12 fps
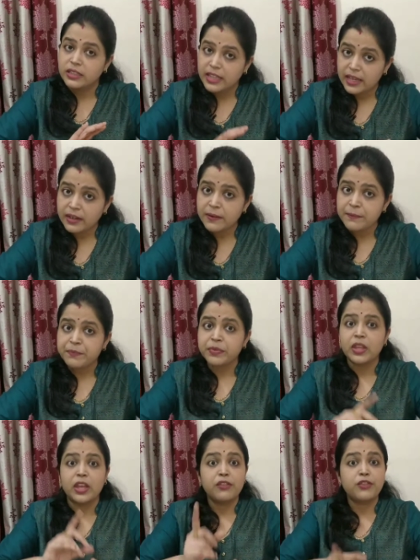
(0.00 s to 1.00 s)
Then
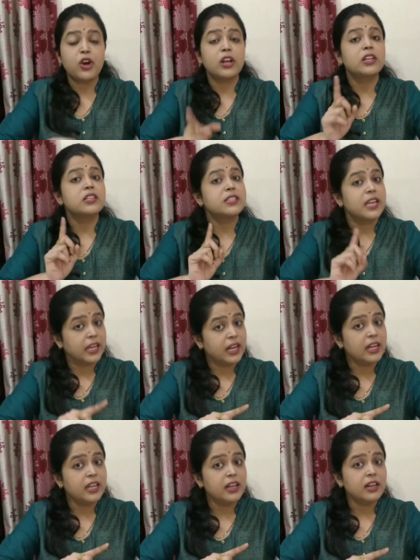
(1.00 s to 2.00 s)
if you are in
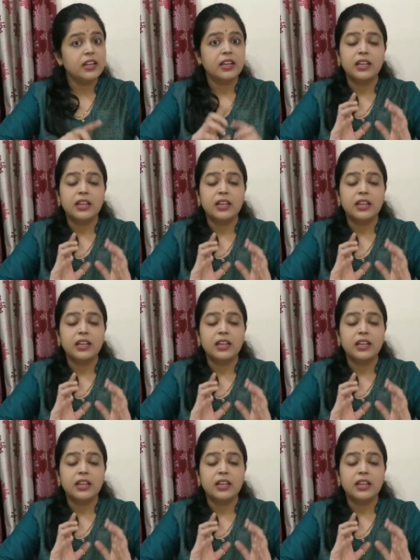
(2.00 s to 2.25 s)
second year,